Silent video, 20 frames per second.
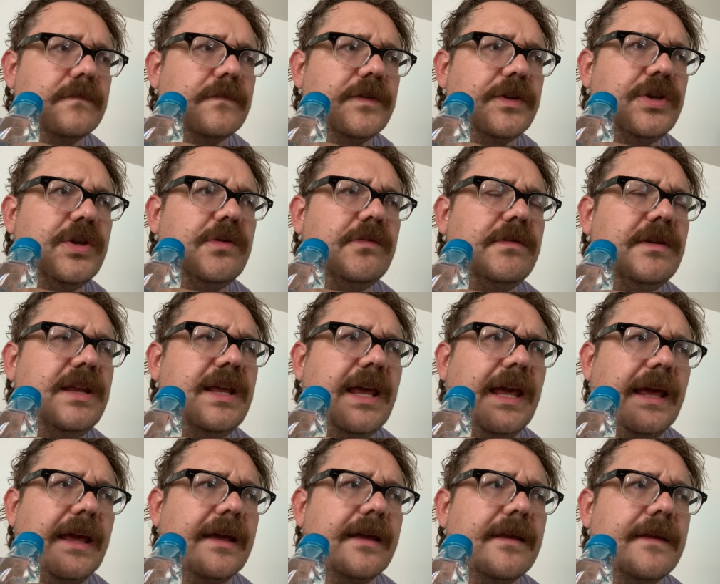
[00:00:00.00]

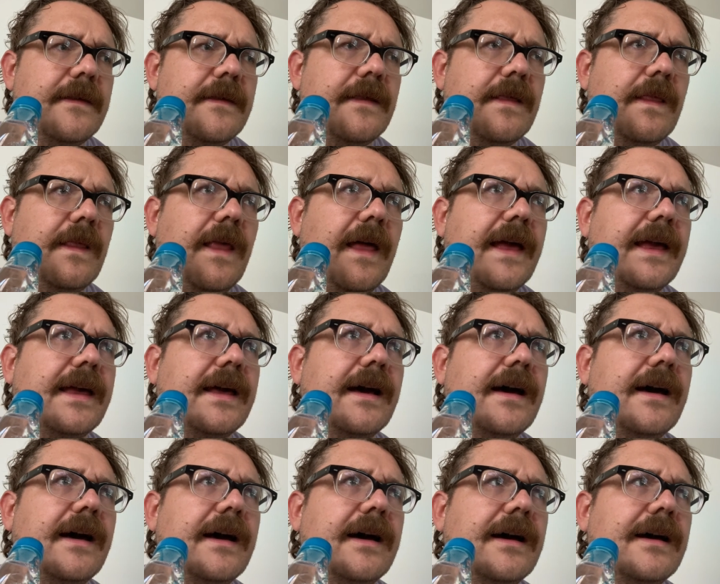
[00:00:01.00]
unique, like a,
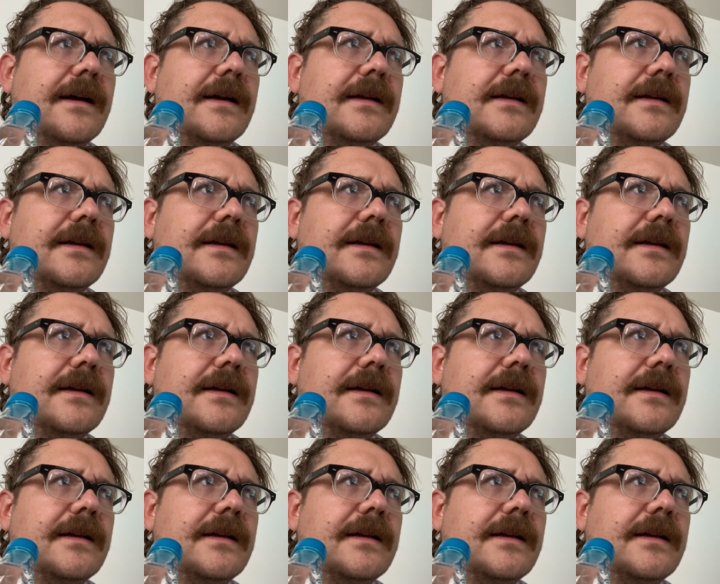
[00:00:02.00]
uh,